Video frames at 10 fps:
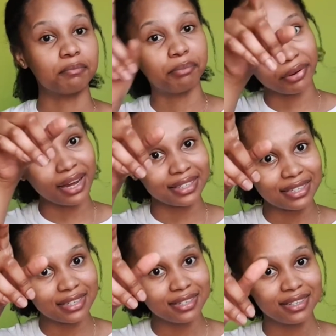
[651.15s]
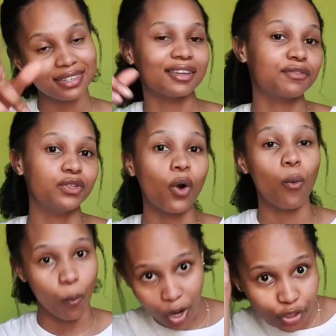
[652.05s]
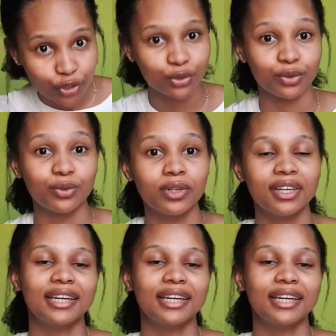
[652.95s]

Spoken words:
But if you don't want to,